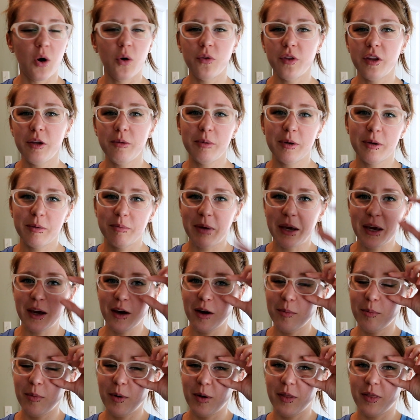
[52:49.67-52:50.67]
only put
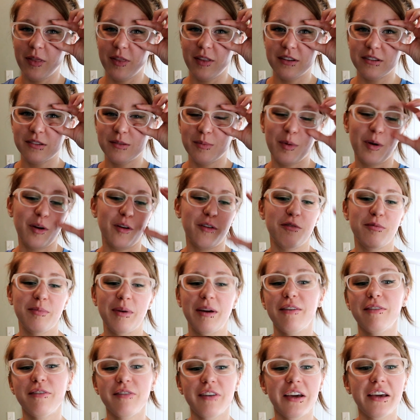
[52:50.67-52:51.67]
makeup on this part of
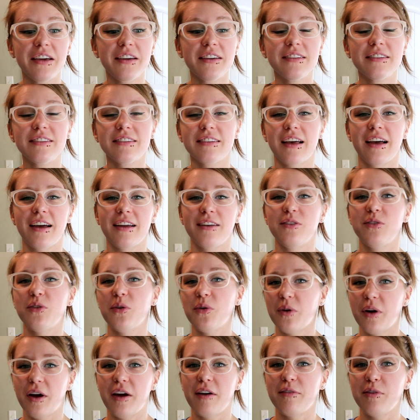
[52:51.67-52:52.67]
my face. I
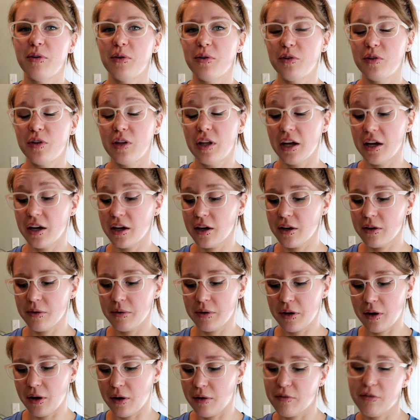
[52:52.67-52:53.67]
don't have a whole lot
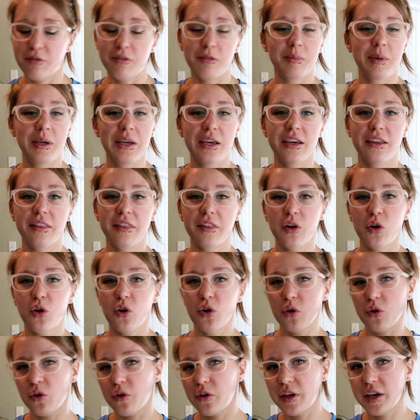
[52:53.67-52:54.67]
going on for me in the
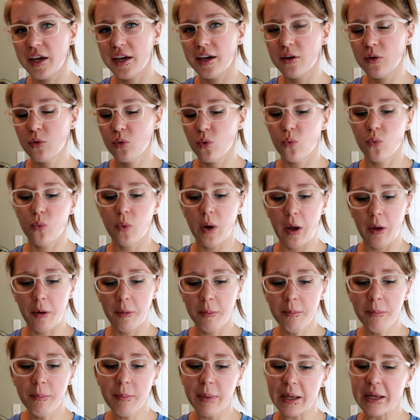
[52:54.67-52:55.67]
girly
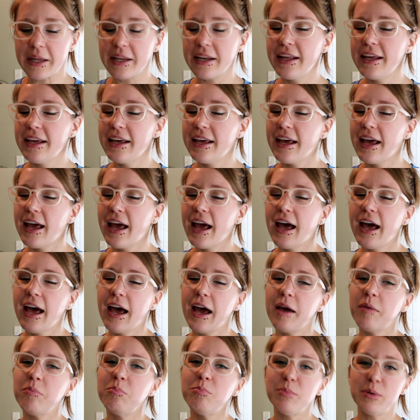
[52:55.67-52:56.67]
realm, but
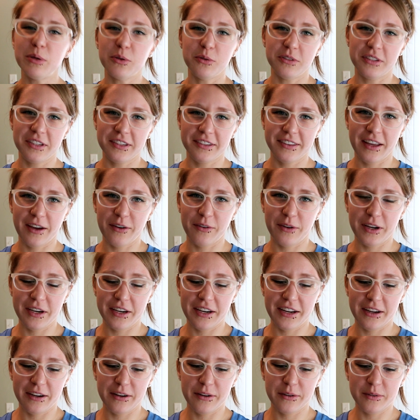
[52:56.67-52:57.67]
I'm building that
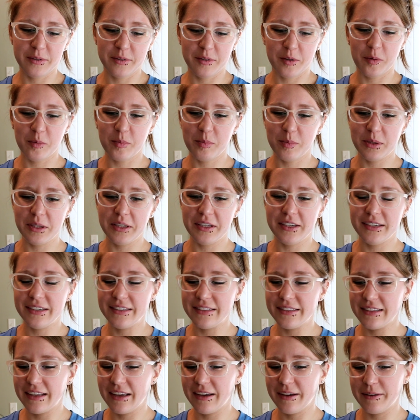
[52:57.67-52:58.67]
right now, so
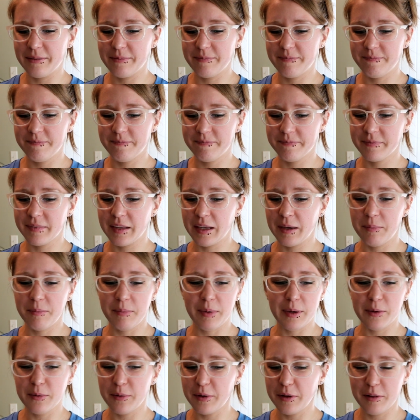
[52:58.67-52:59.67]
please
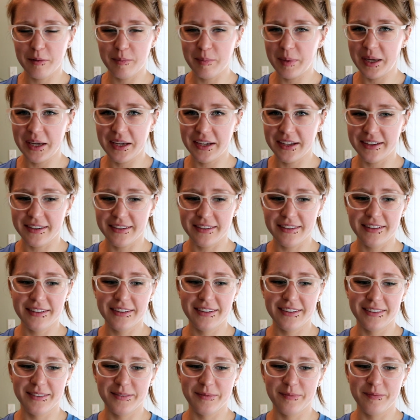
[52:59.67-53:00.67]
bear with me and